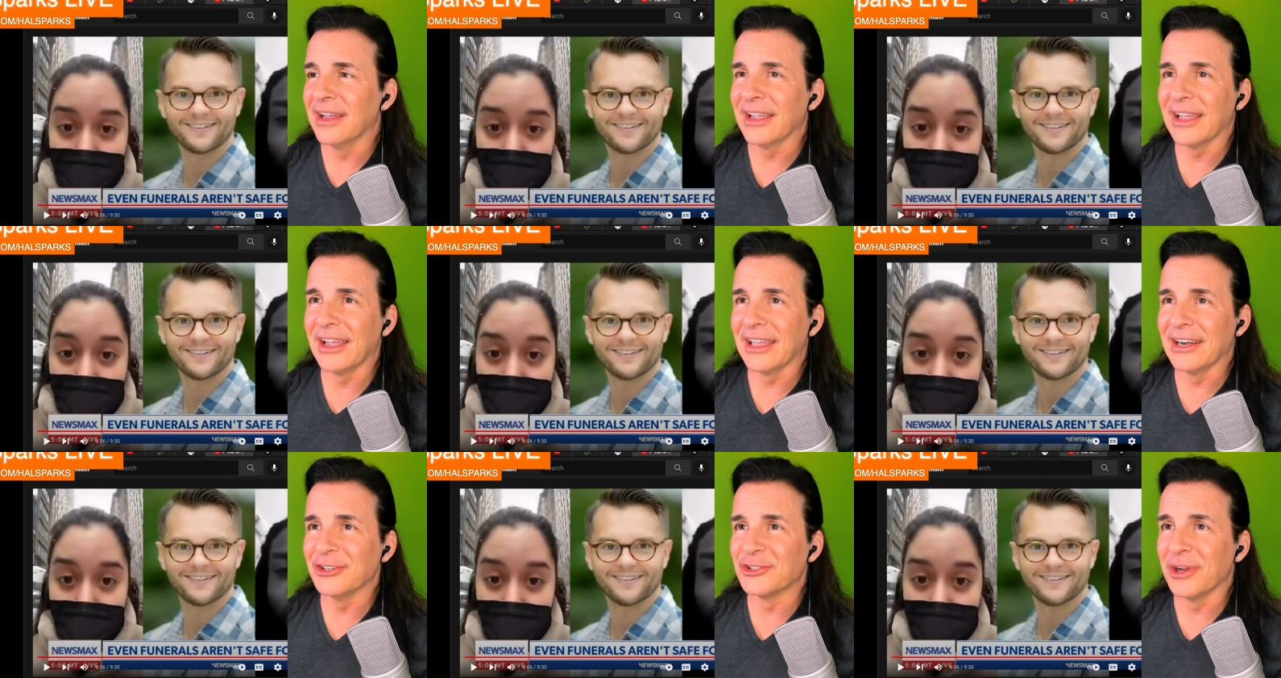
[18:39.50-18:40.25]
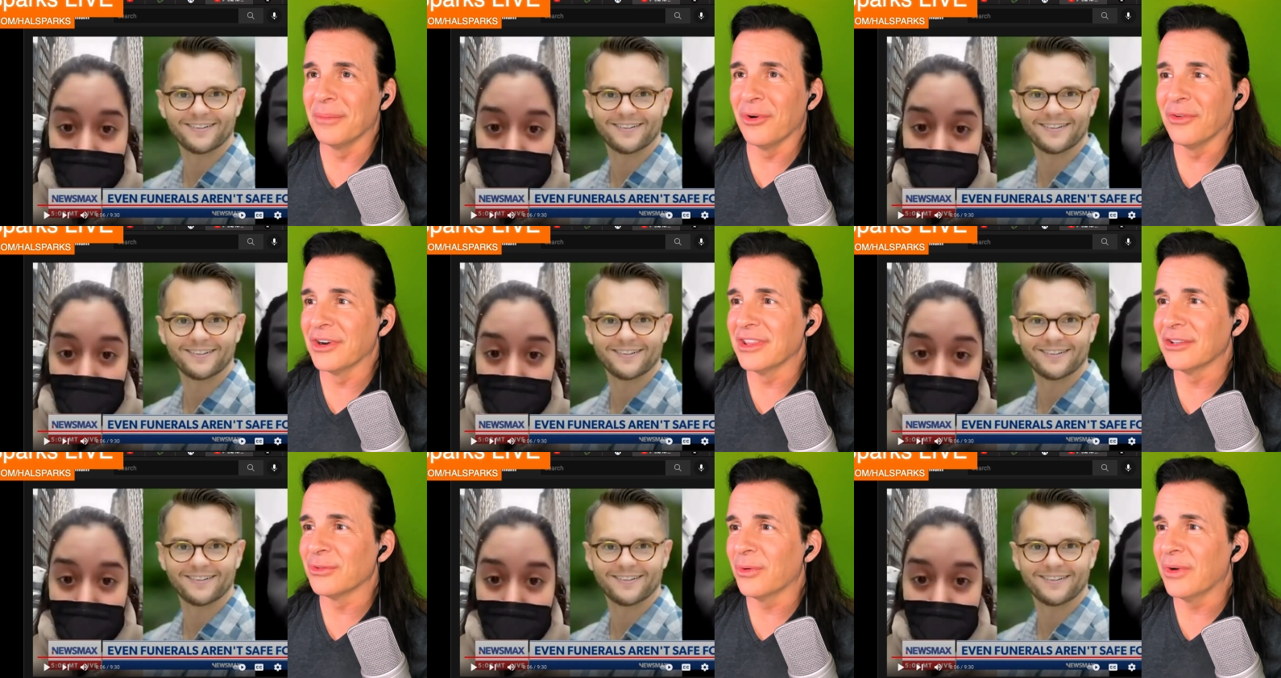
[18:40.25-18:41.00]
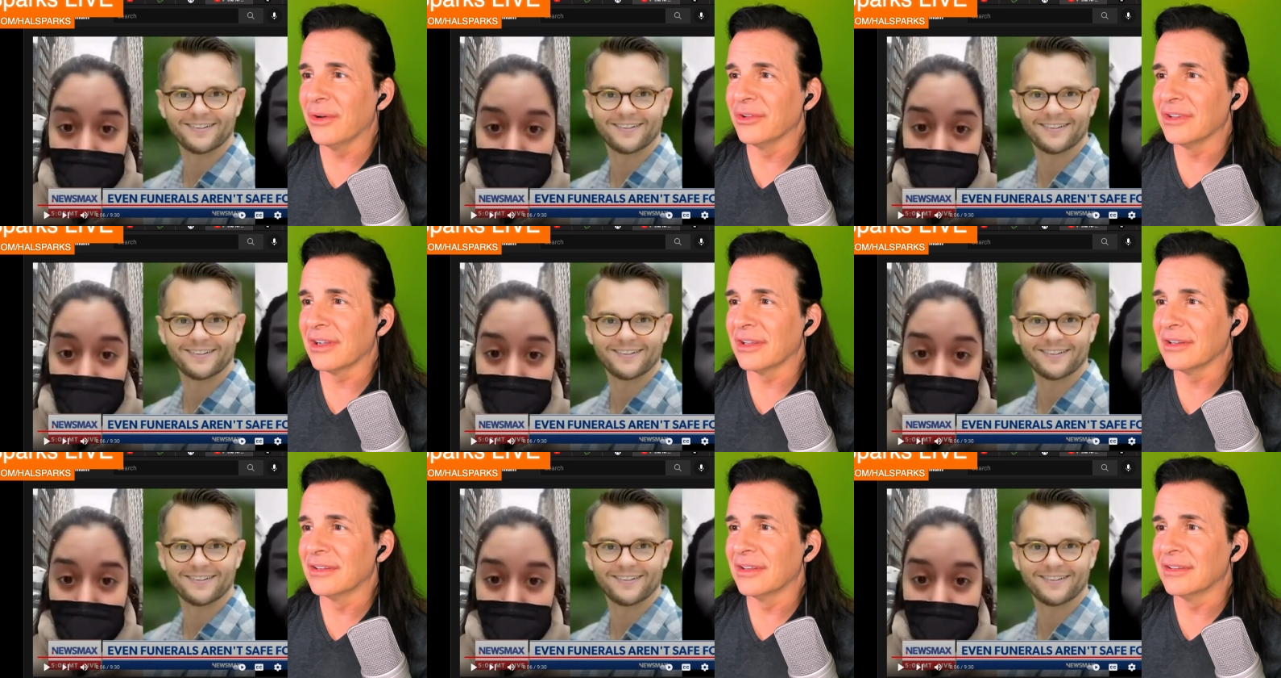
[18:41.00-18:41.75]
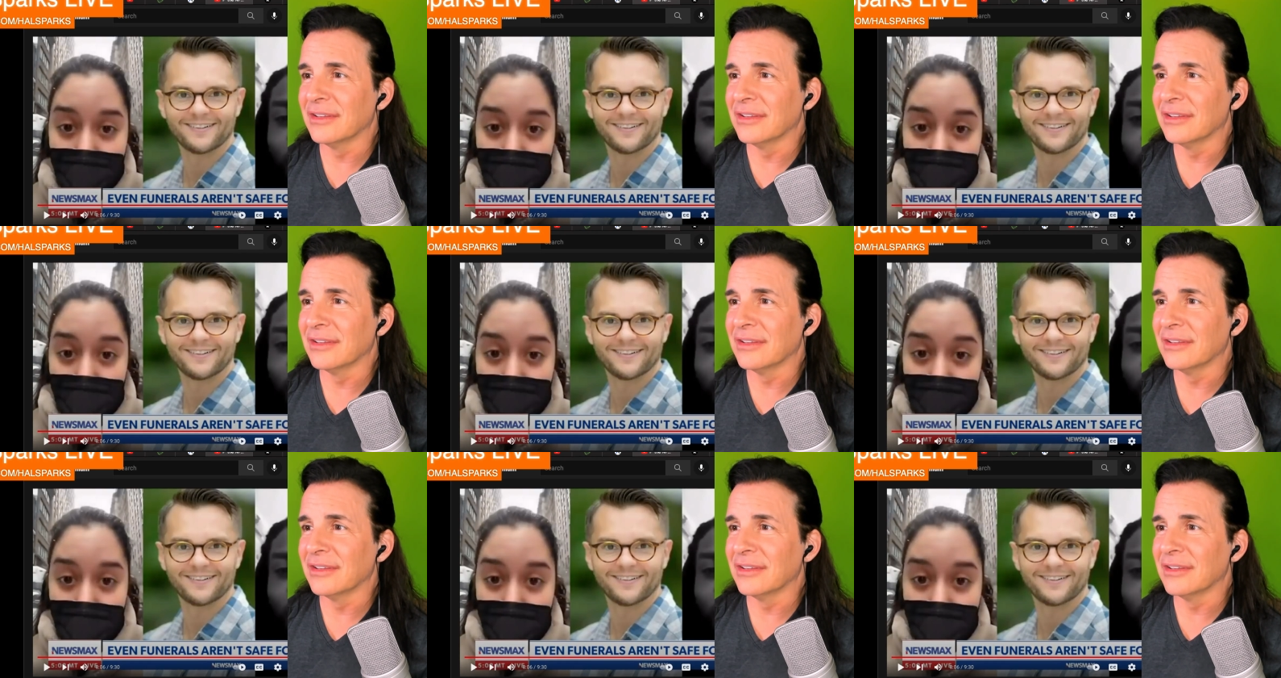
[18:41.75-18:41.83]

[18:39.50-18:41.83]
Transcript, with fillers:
Speaker 1: got to jump over to this one. Wait one second. Is this guy?